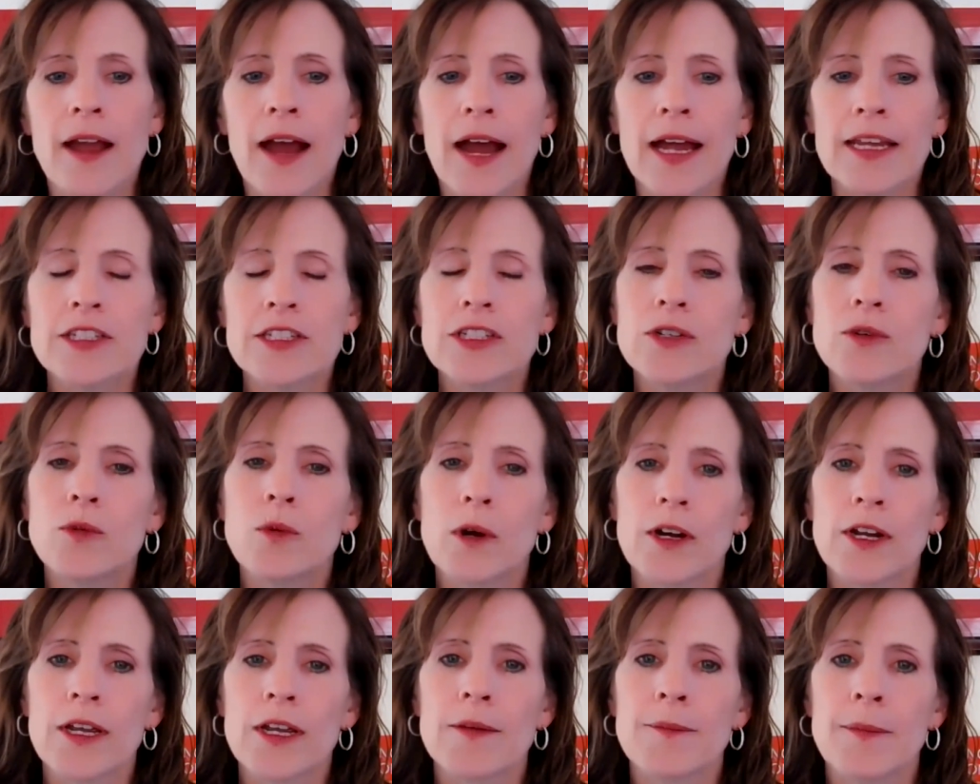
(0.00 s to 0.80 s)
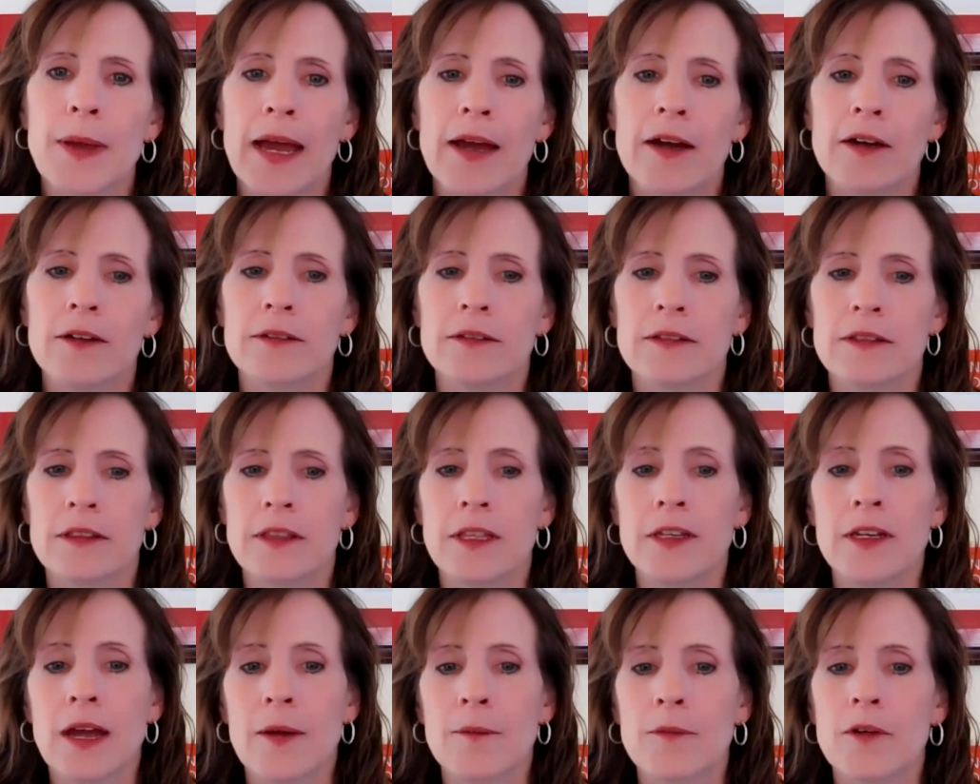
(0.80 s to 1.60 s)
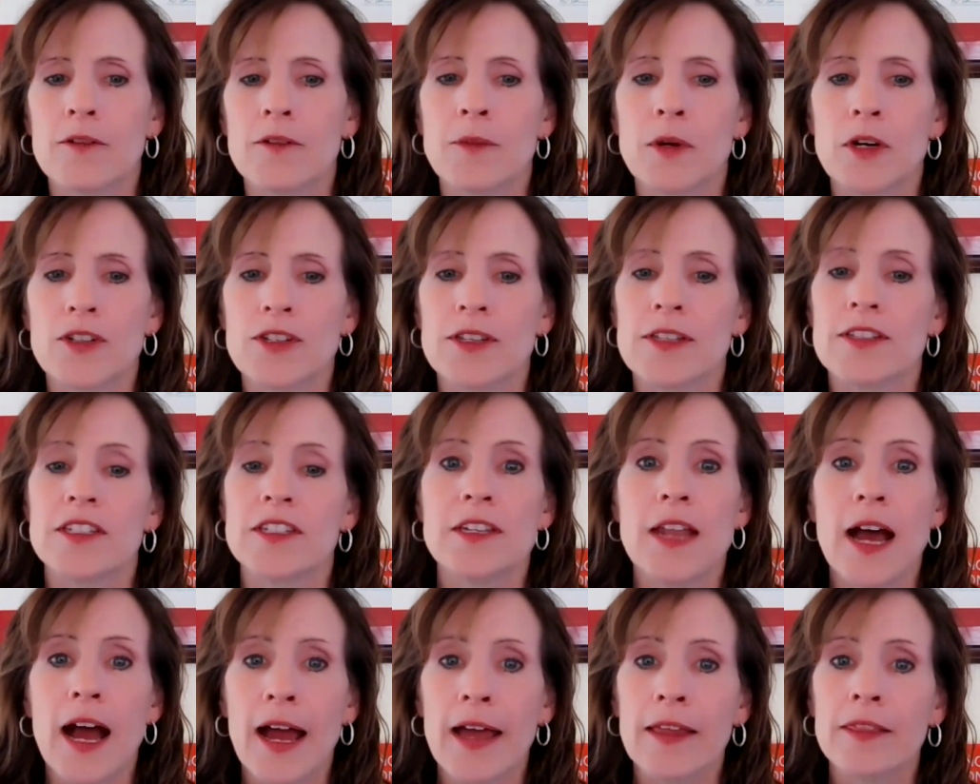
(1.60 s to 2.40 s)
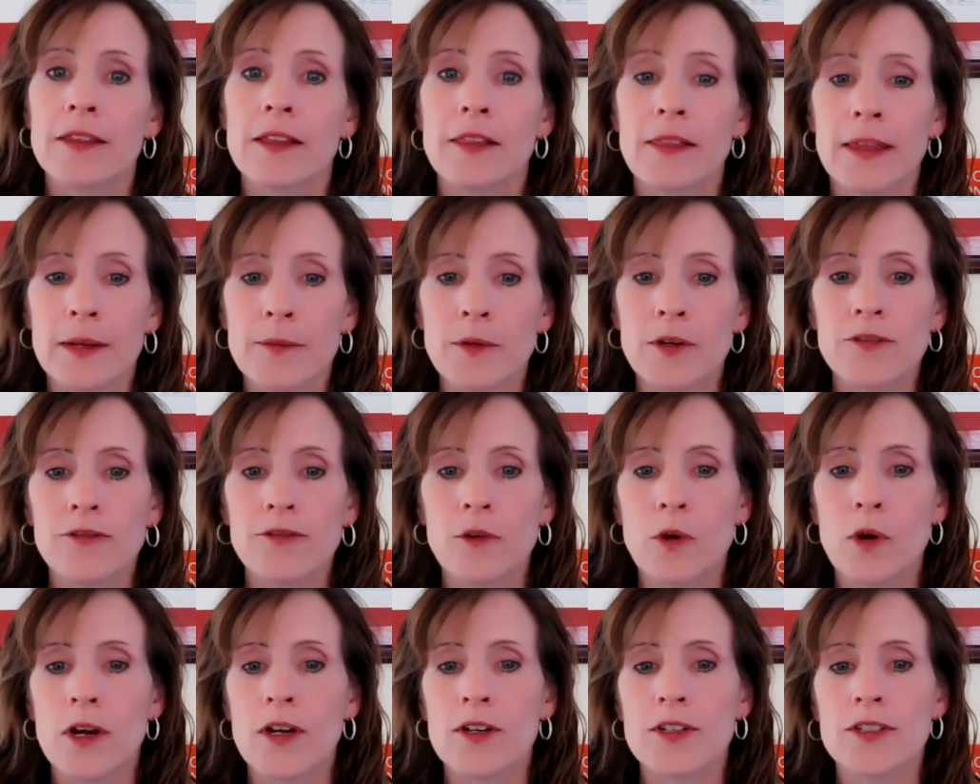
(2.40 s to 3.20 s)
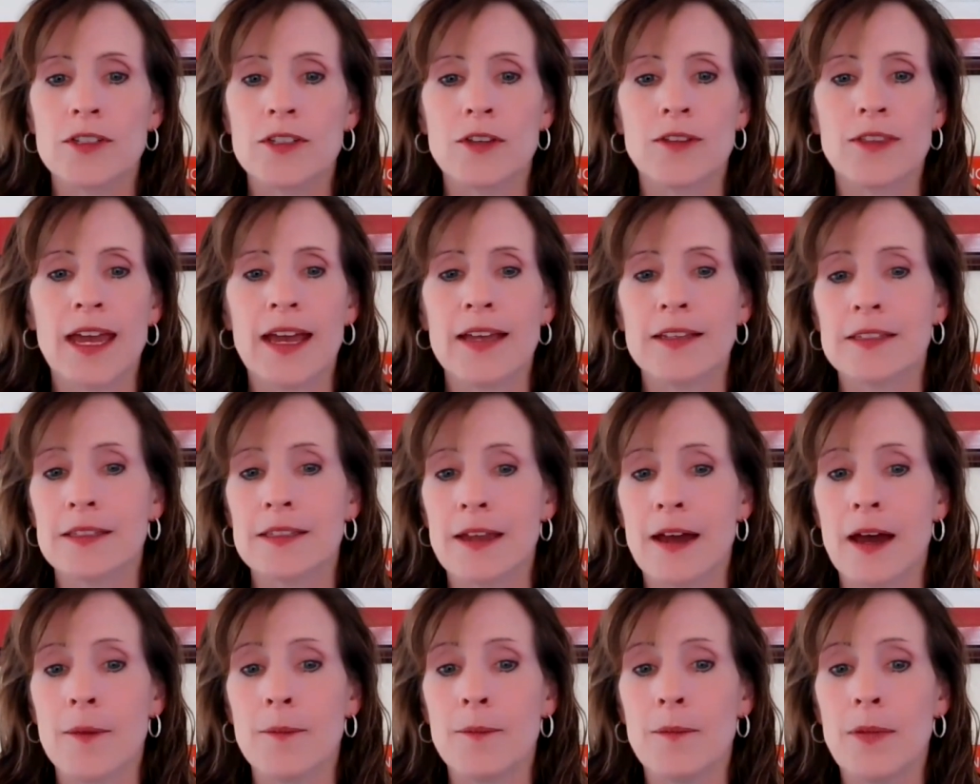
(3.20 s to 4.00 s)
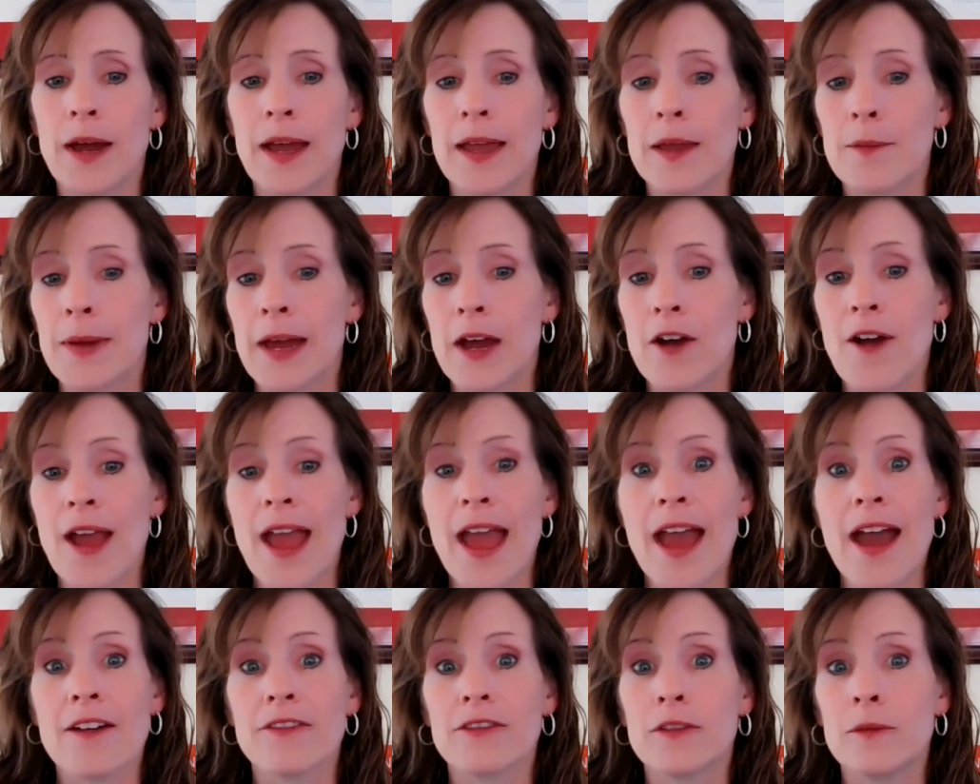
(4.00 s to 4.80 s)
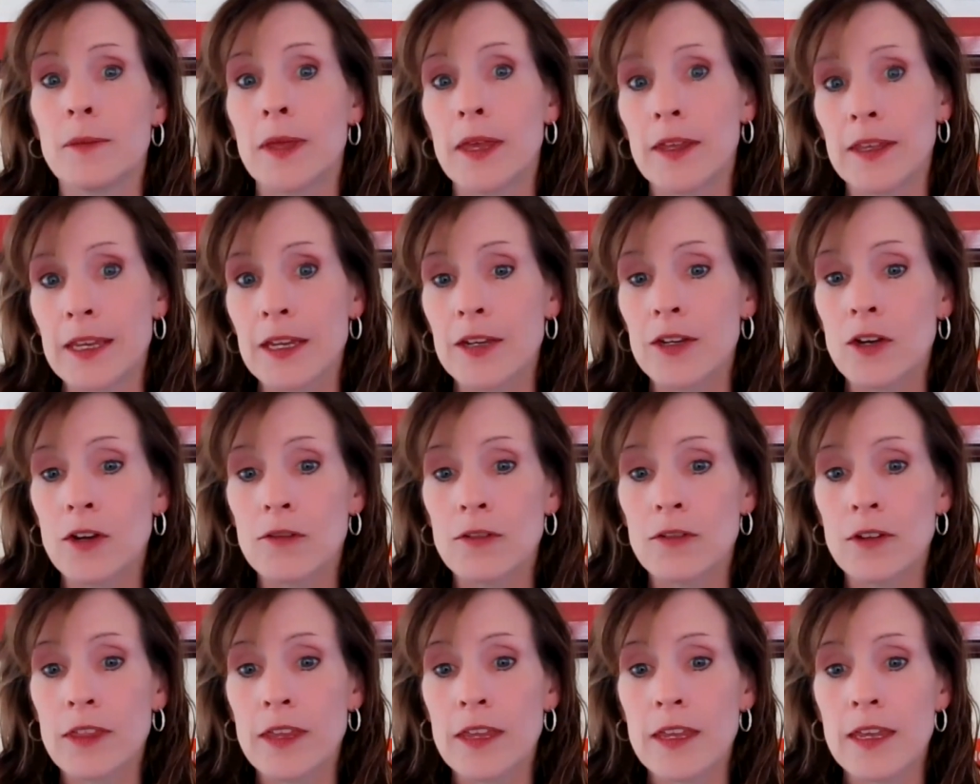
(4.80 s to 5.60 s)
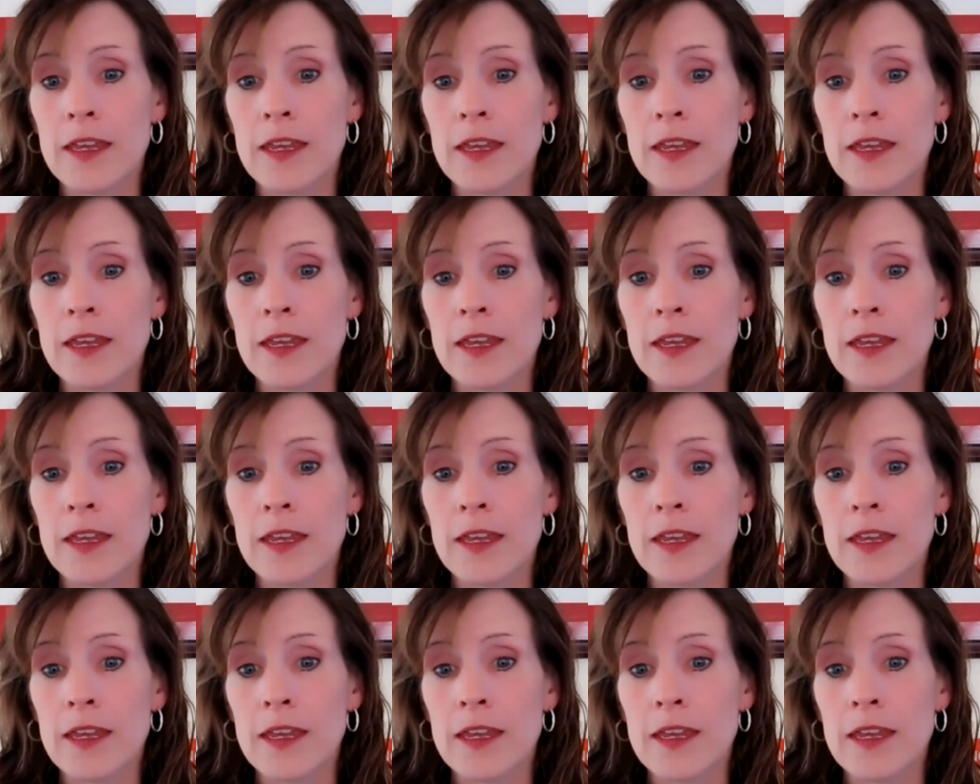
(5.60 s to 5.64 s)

I do worry about the number of persons not in the labor force. So that's up by about 500,000 over the